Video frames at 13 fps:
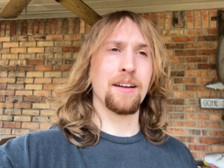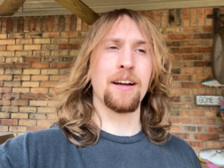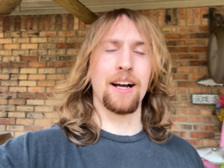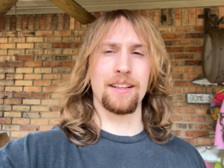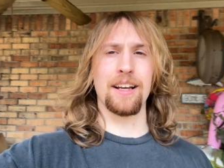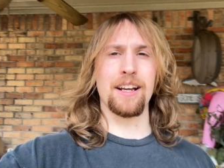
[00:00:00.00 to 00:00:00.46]

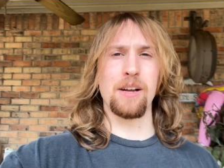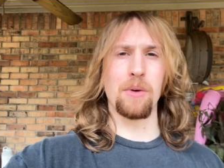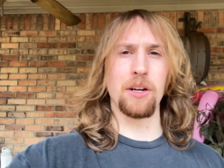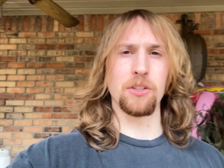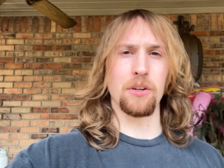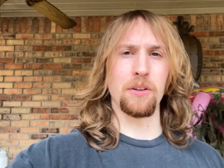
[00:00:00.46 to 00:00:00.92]
I think I get
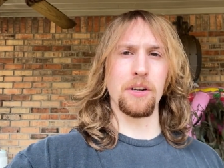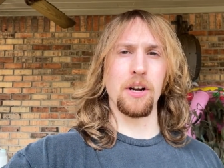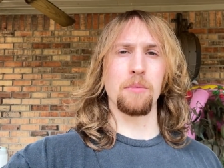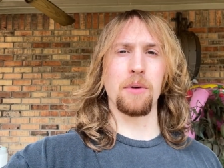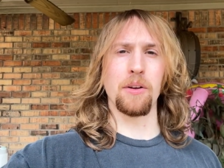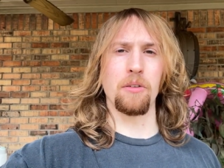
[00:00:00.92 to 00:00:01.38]
my adrenaline
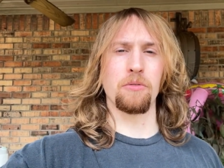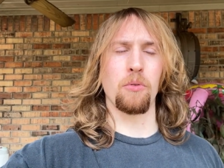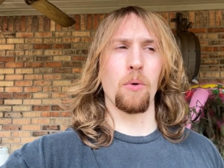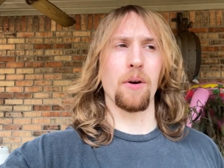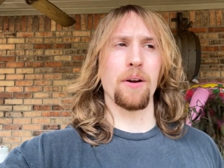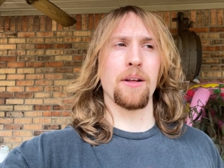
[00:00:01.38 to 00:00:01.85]
up enough
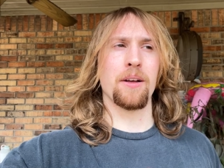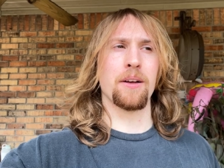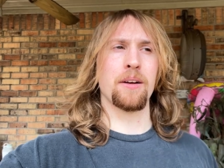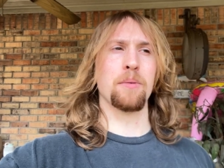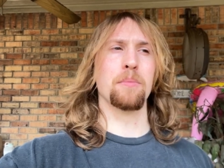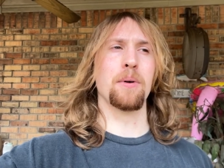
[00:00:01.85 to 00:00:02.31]
for it.
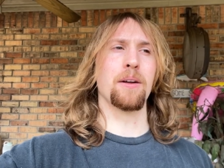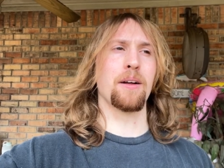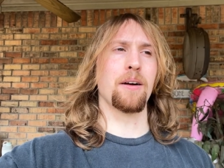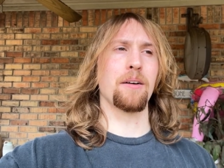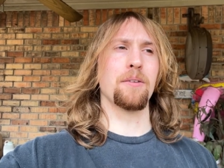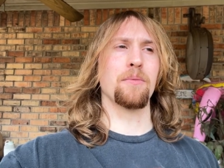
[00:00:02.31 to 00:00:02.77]
But
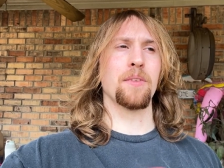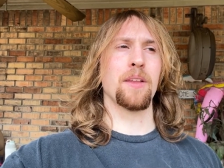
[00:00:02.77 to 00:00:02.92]
uh,